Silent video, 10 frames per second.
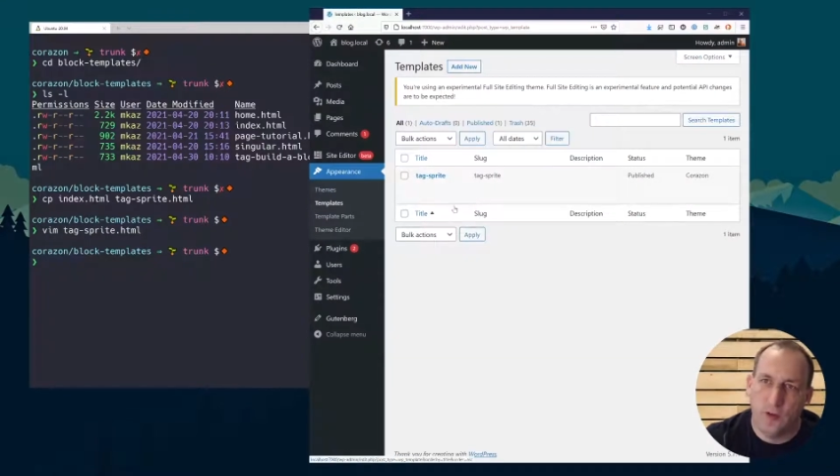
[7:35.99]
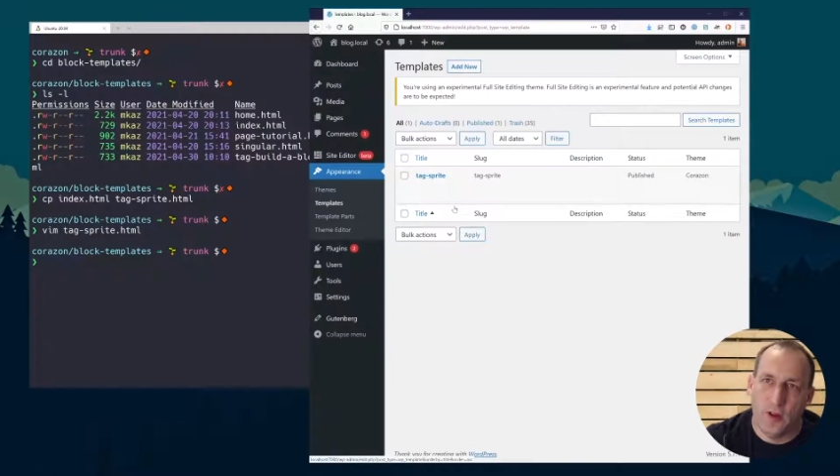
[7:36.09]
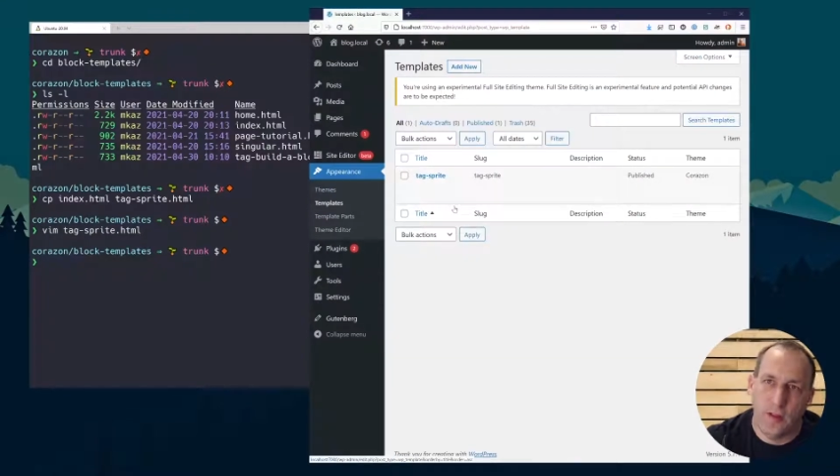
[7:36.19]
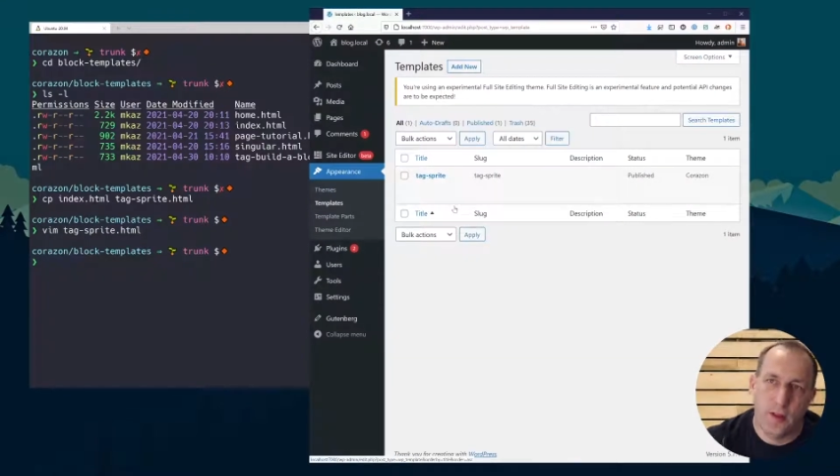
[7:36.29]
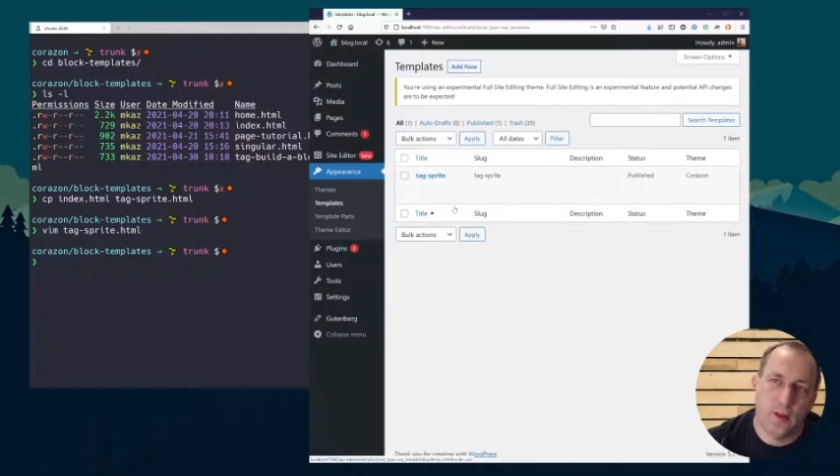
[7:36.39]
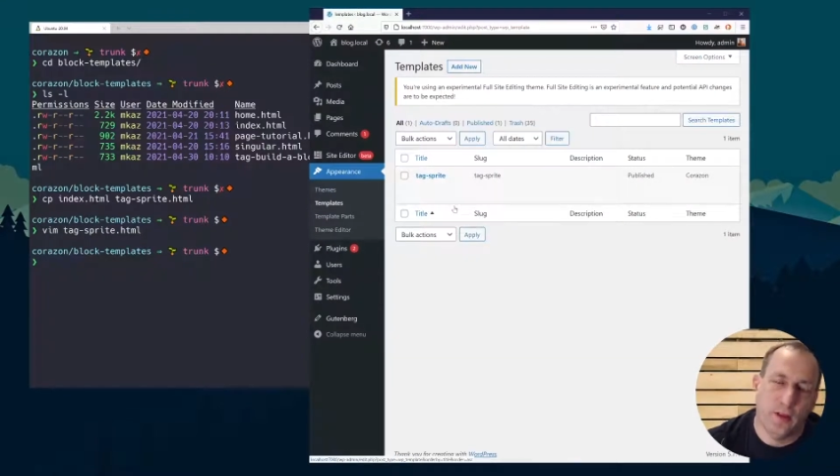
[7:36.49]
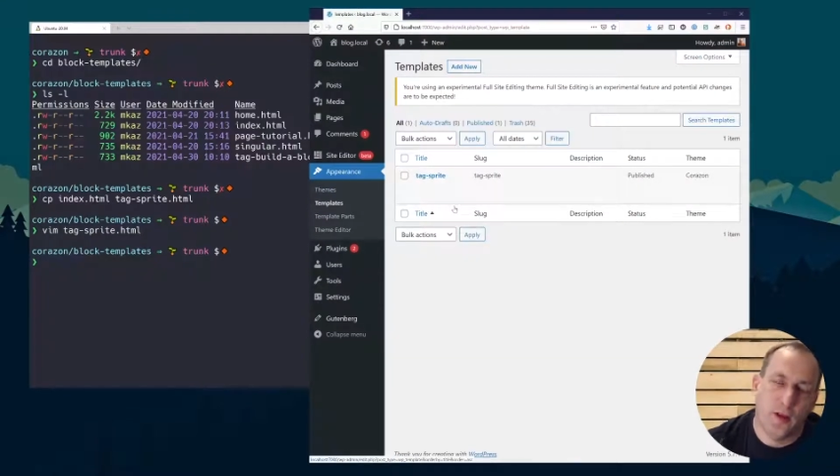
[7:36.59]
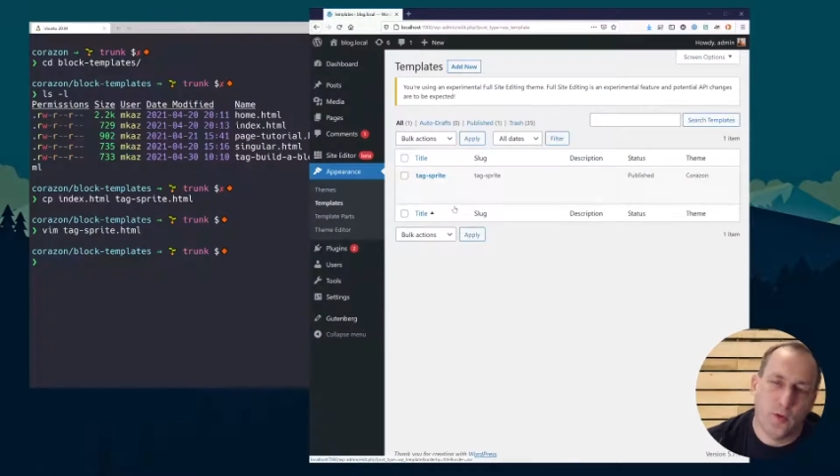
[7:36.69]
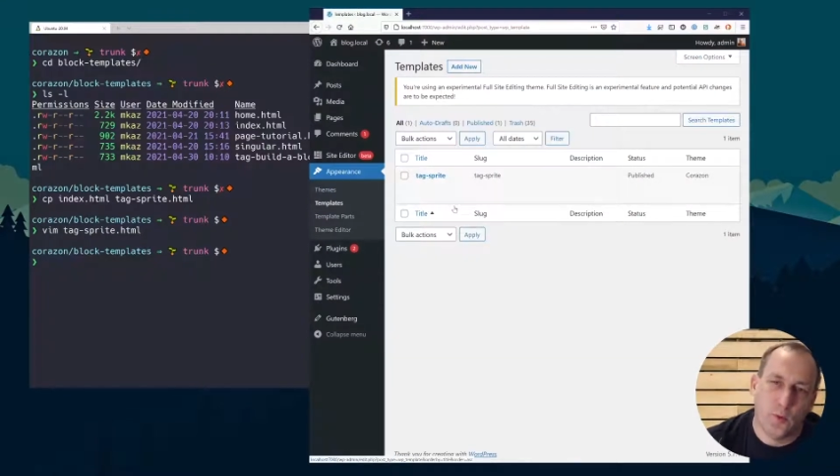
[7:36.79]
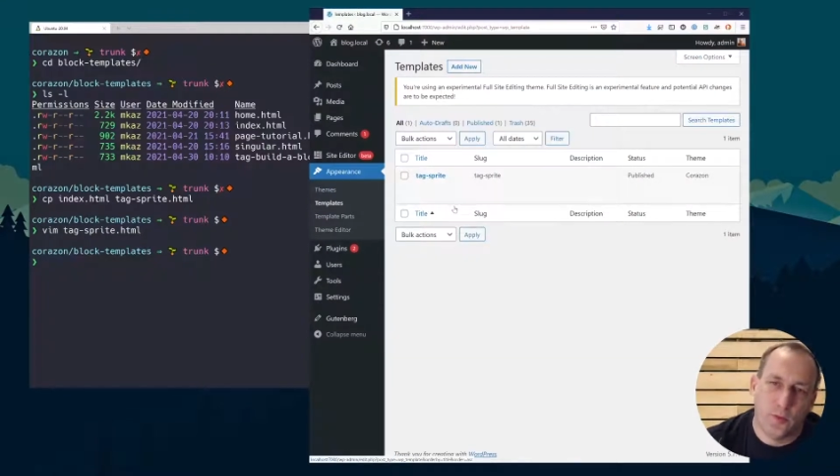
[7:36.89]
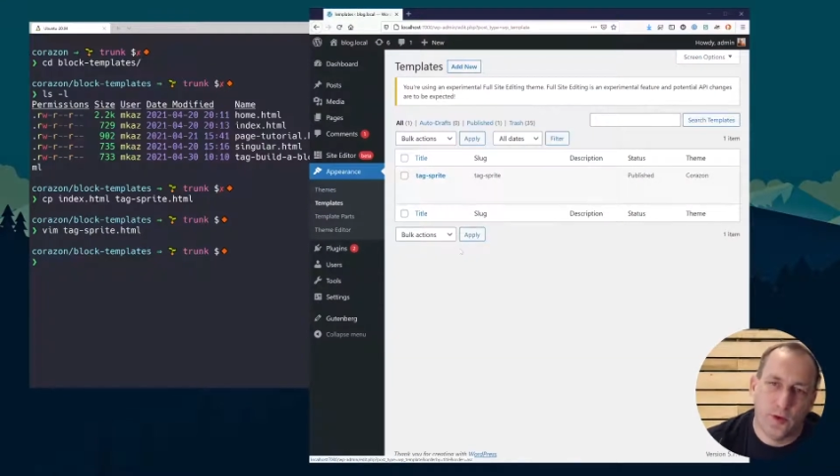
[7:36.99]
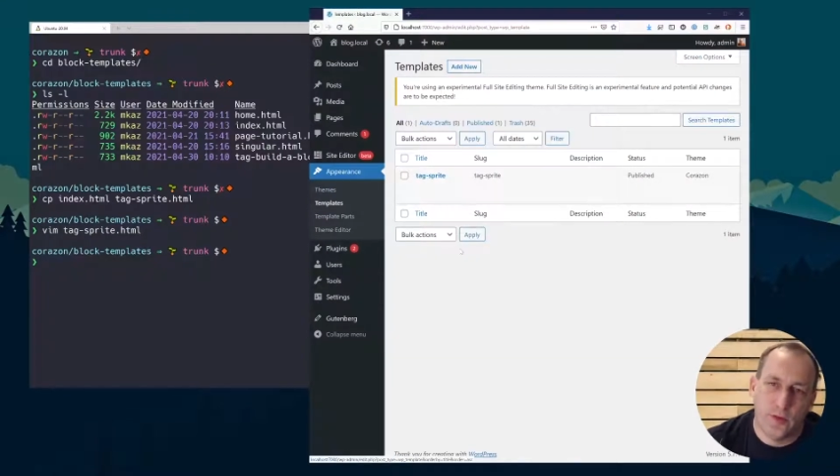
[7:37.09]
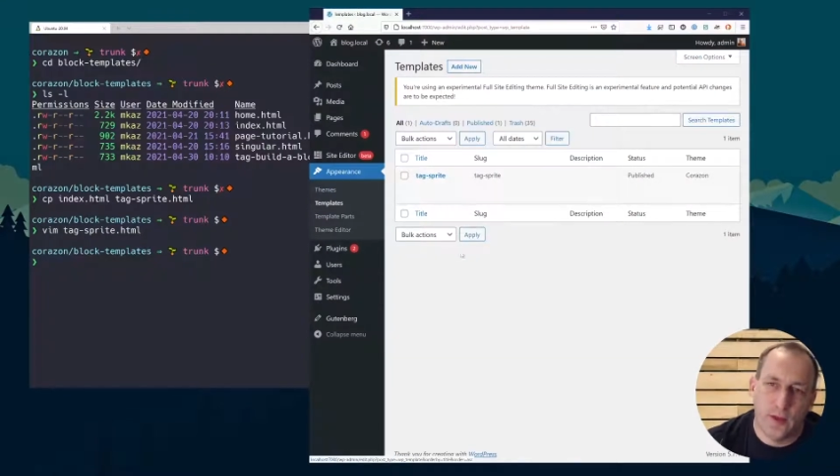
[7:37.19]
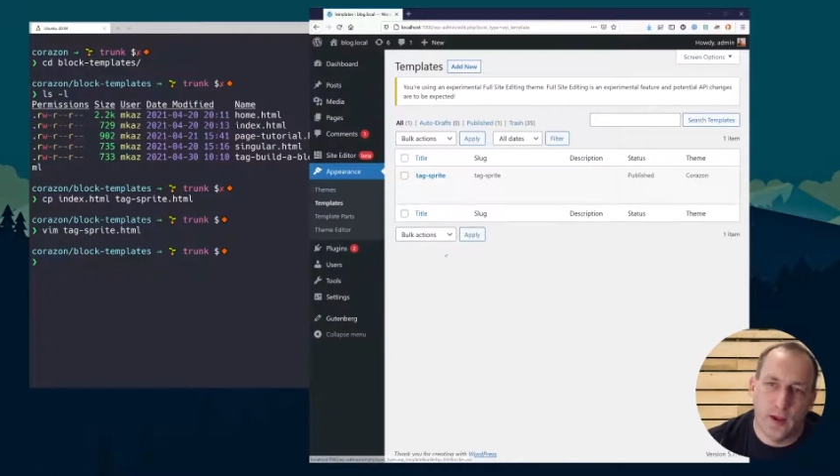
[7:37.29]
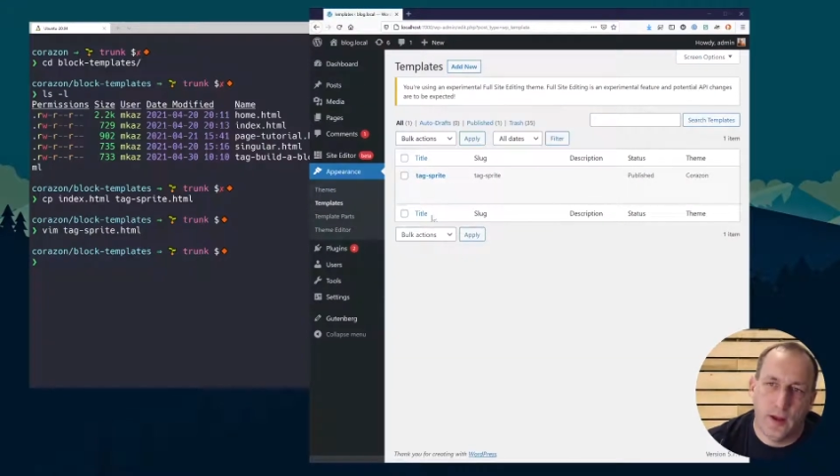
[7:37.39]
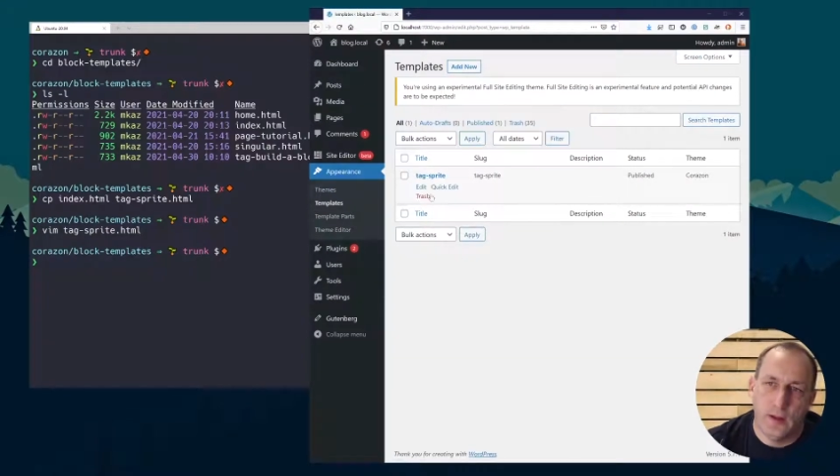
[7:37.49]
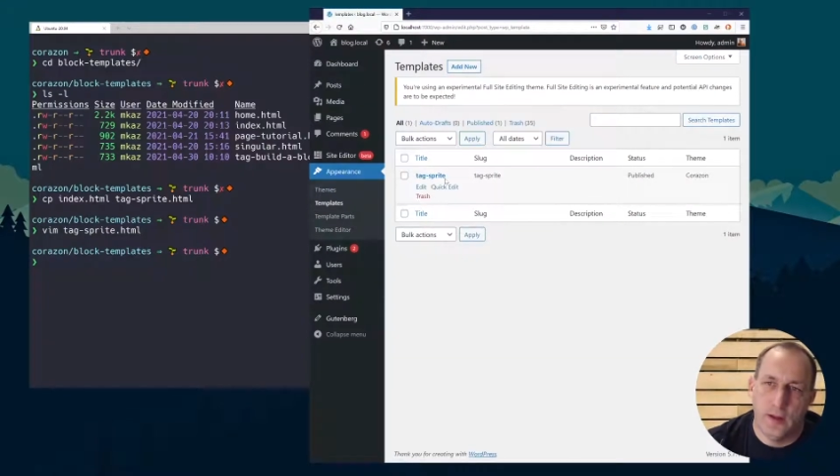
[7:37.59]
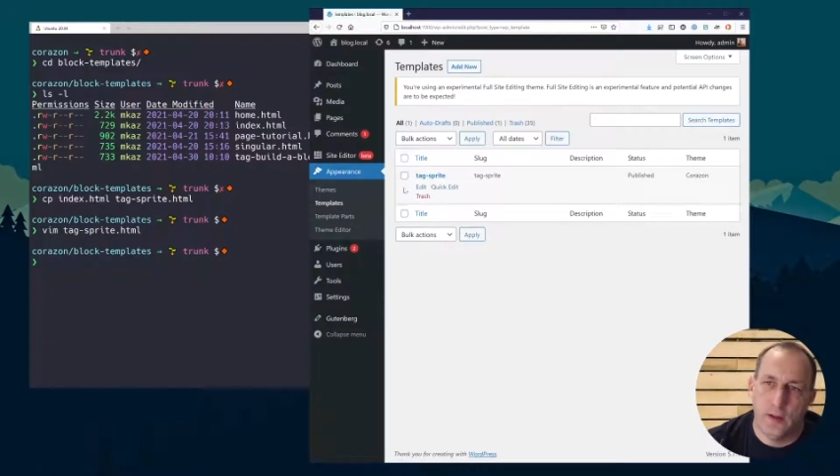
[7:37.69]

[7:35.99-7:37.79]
on the WordPress side,